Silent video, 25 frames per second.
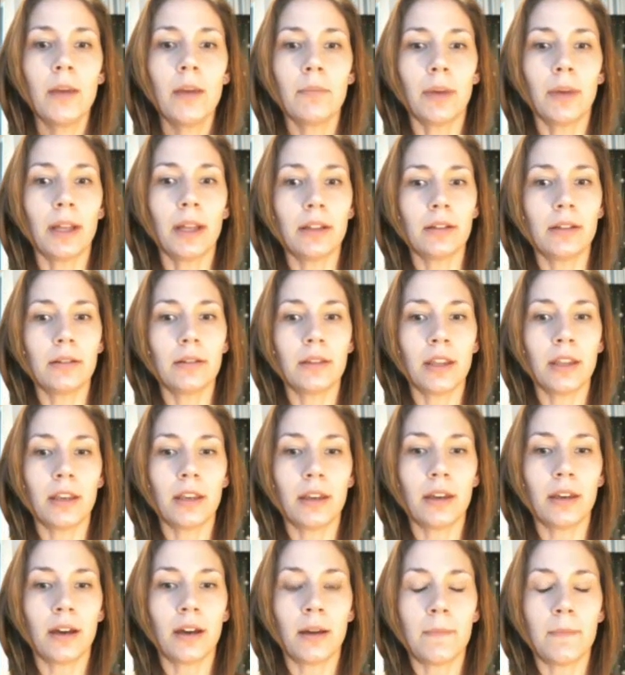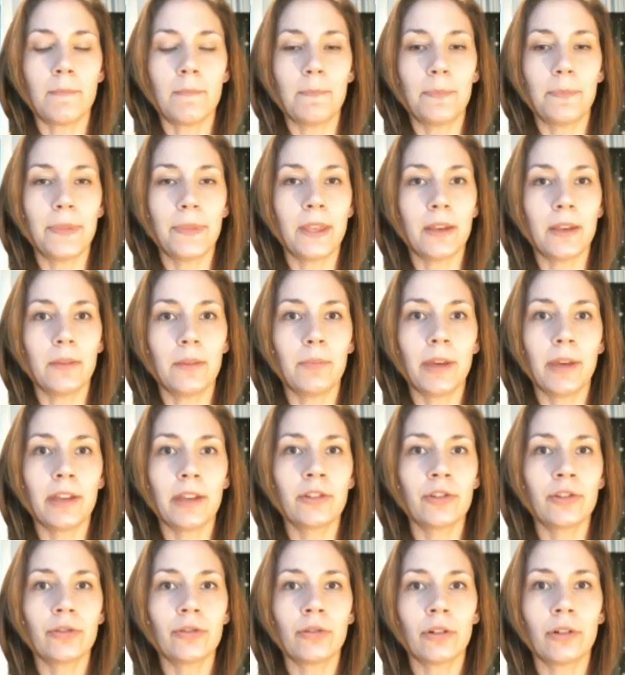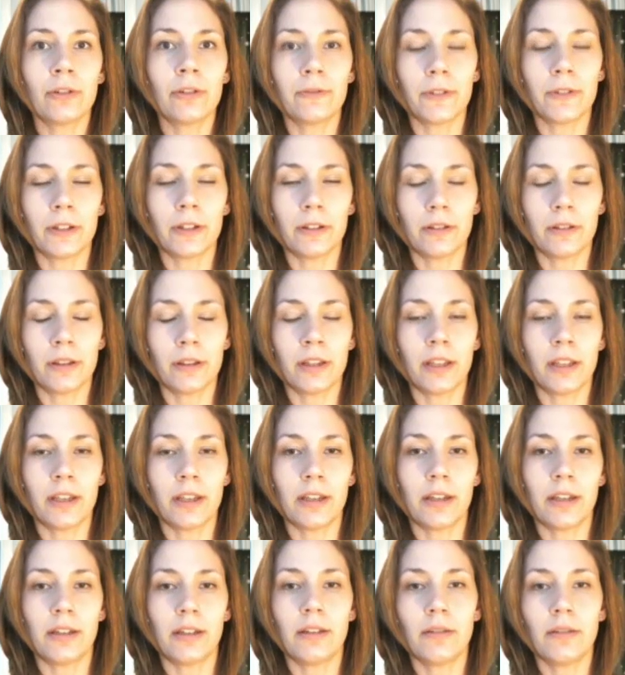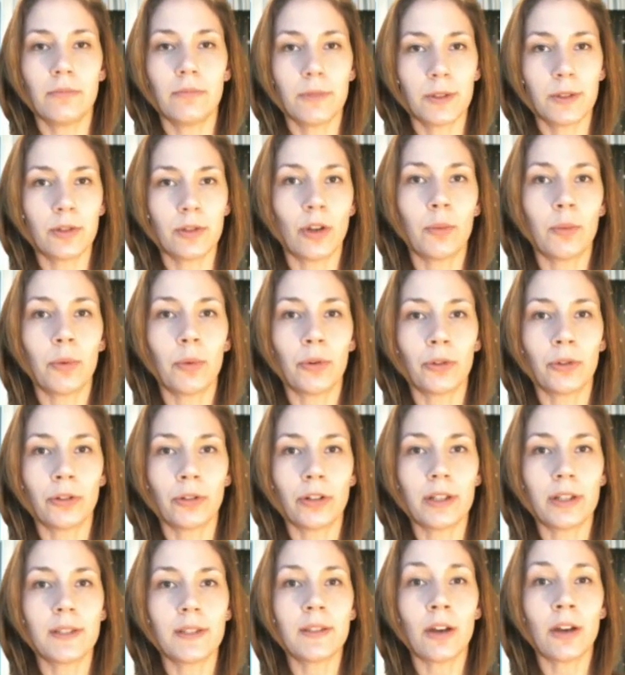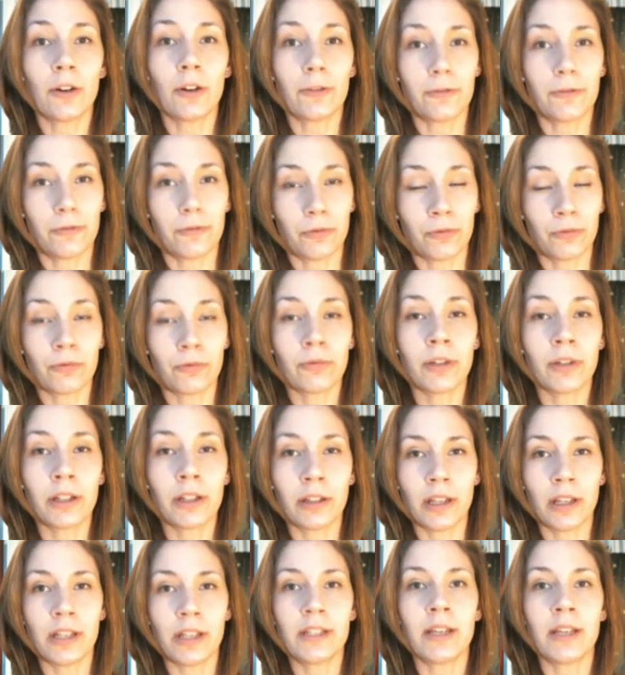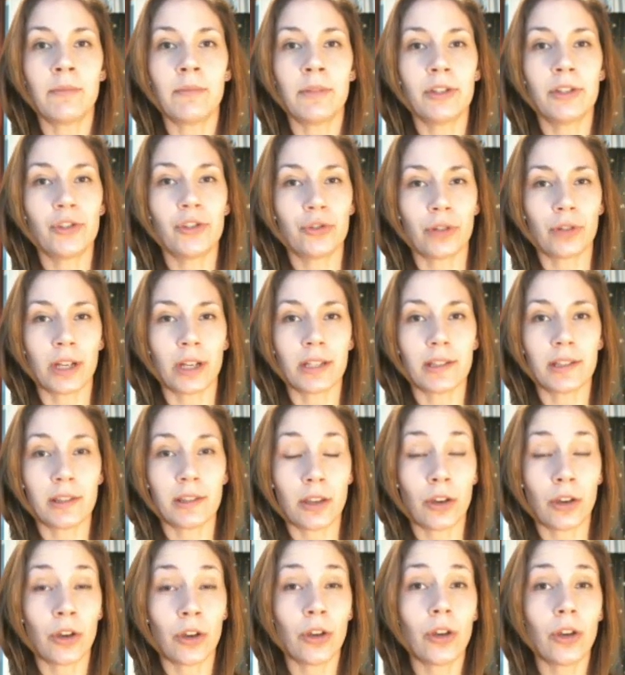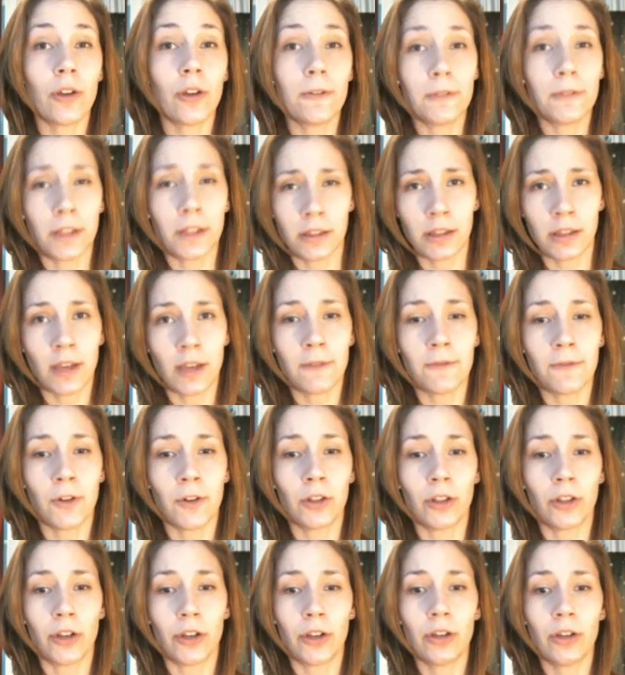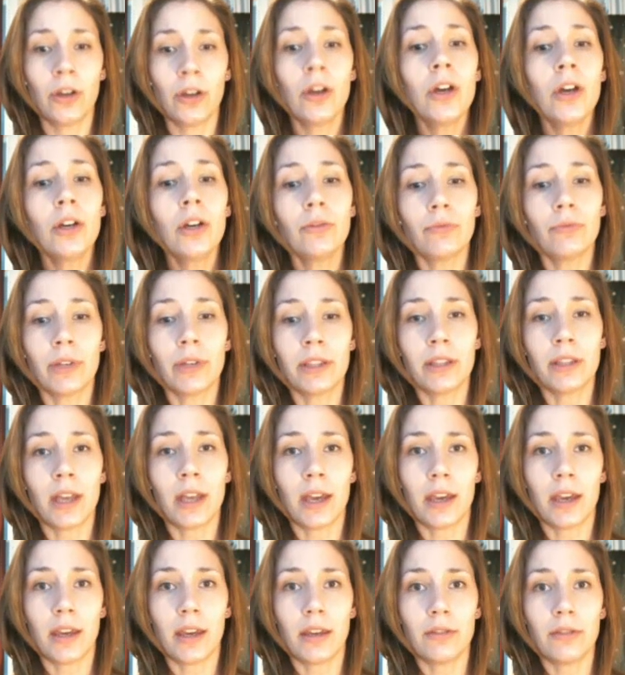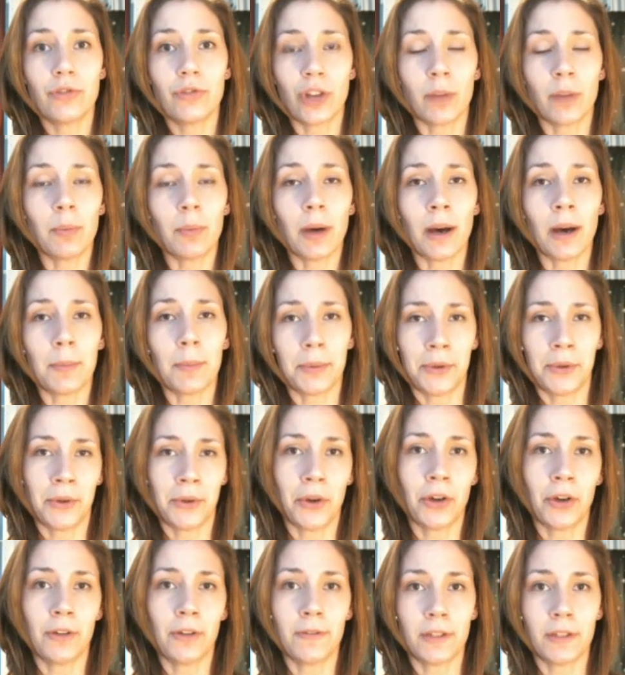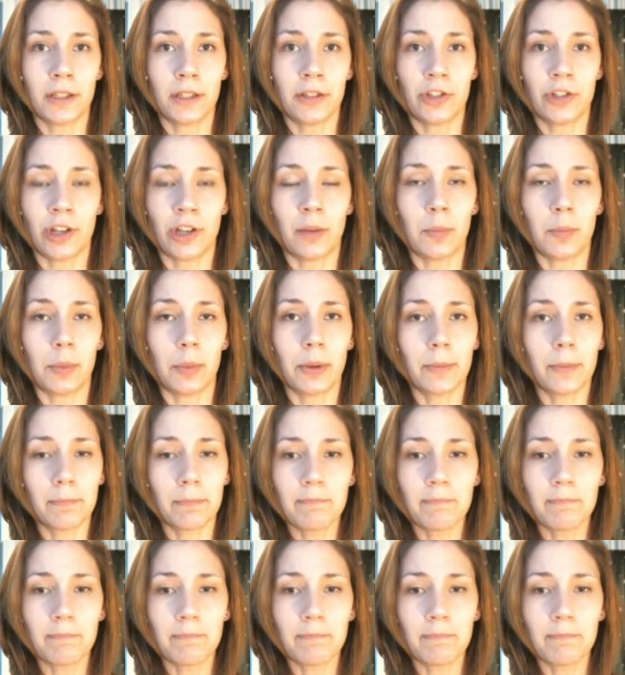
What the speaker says: But the picture of it, the snowboarder itself, really demonstrates the curve that they follow when they jump up and over the jump.